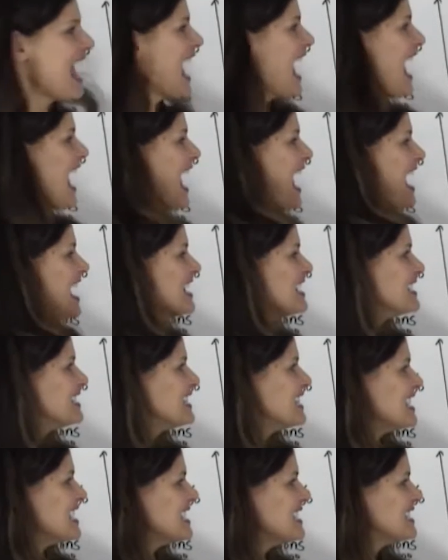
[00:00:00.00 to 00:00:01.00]
And
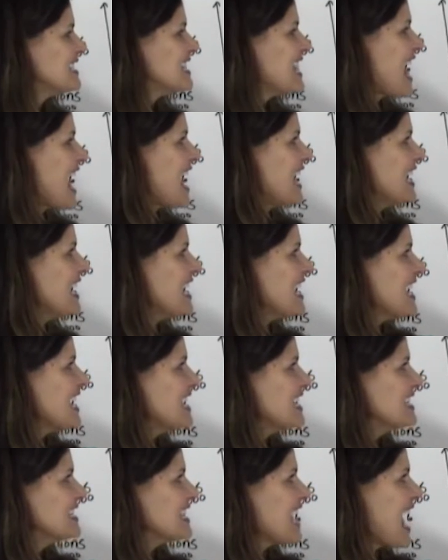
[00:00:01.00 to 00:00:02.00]
this then
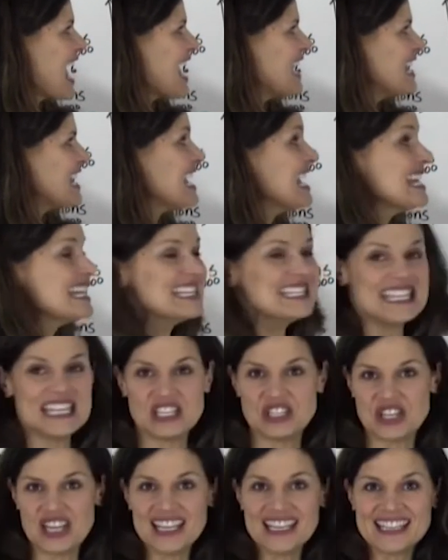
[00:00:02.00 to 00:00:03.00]
is any
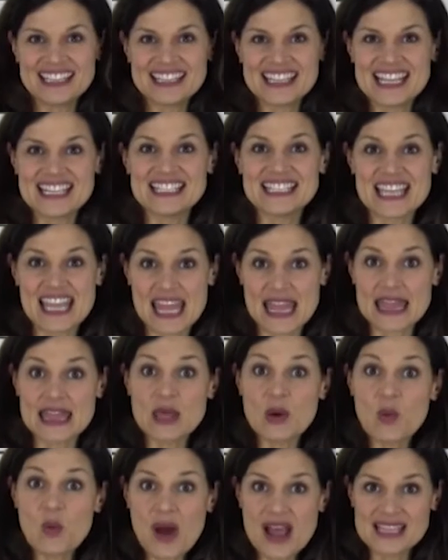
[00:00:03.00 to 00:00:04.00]
digit that's in the
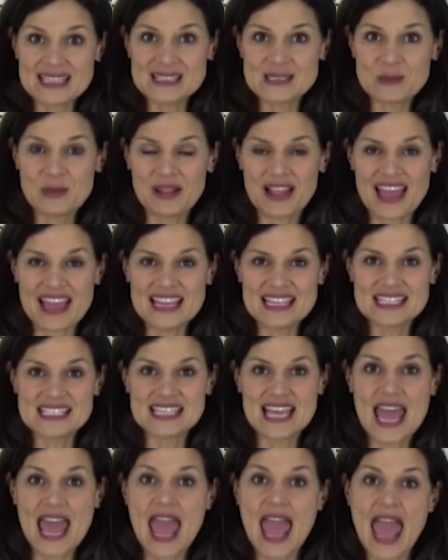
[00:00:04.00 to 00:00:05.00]
ones place
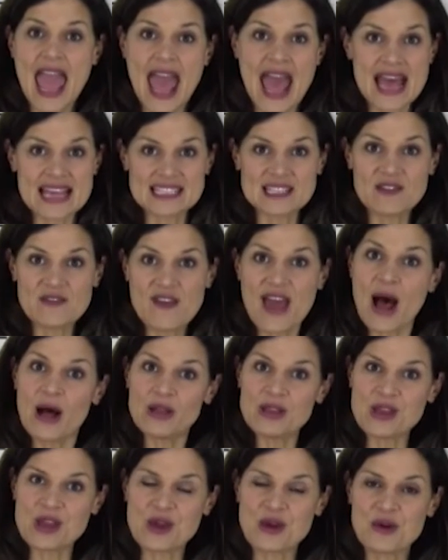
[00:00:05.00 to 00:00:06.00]
has a
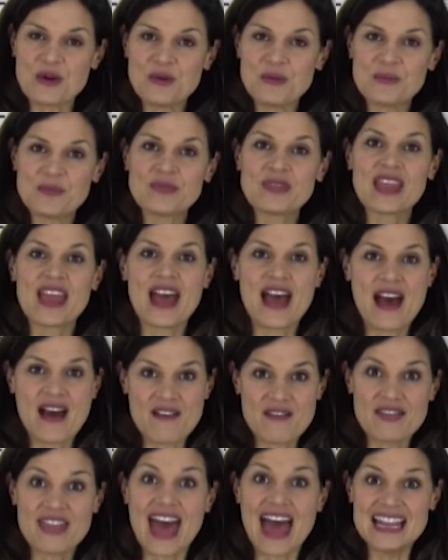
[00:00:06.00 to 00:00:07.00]
value
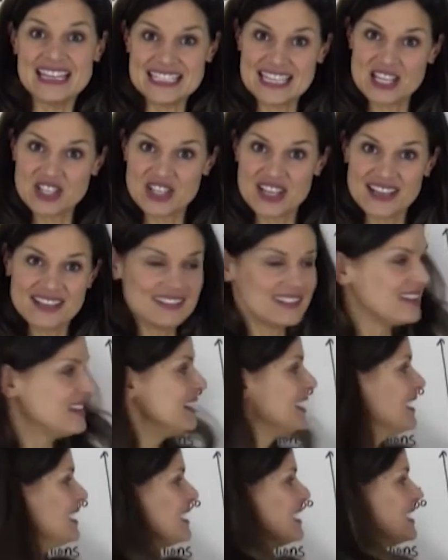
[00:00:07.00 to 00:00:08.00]
of that digit
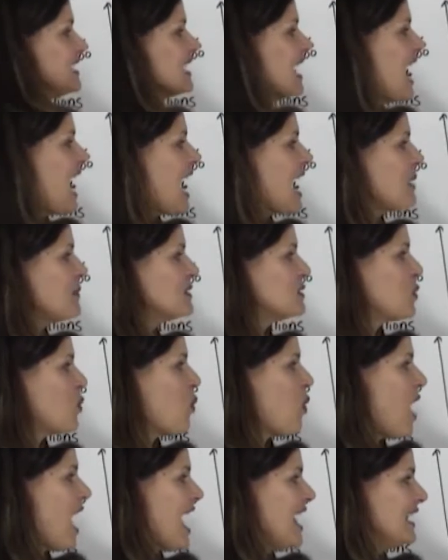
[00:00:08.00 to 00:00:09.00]
times
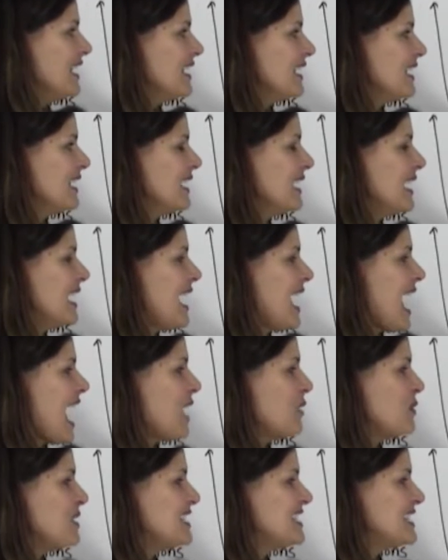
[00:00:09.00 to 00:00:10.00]
1.
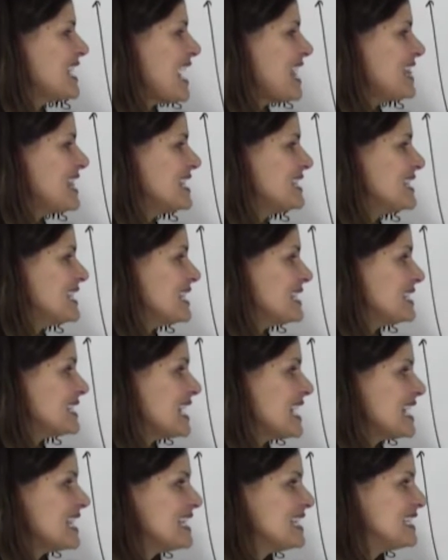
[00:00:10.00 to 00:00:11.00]
And we say this is
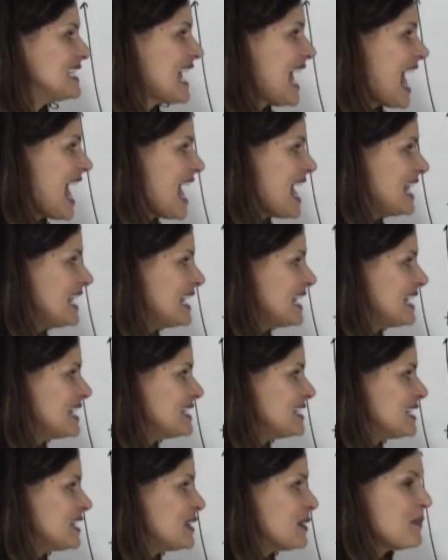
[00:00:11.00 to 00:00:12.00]
10
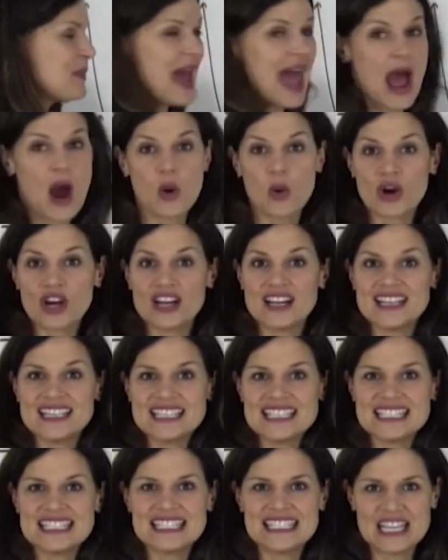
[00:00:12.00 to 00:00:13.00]
to the power
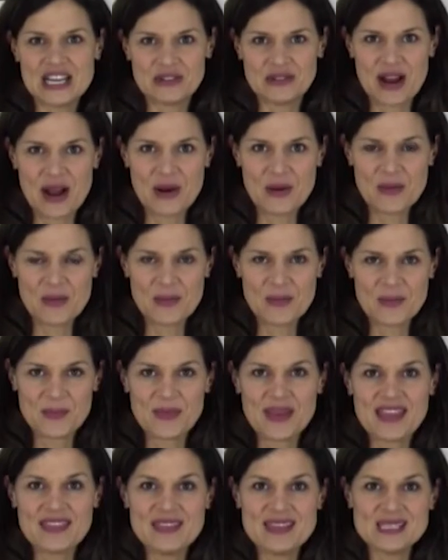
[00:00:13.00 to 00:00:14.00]
0
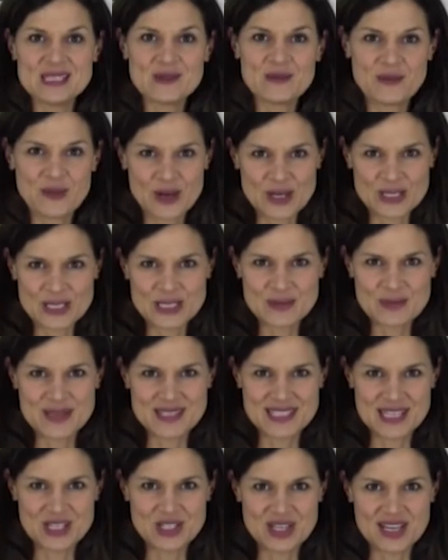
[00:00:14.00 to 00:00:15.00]
in this first
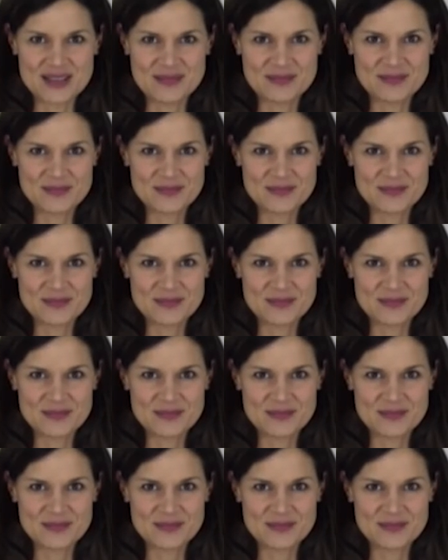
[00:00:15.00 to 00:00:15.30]
position.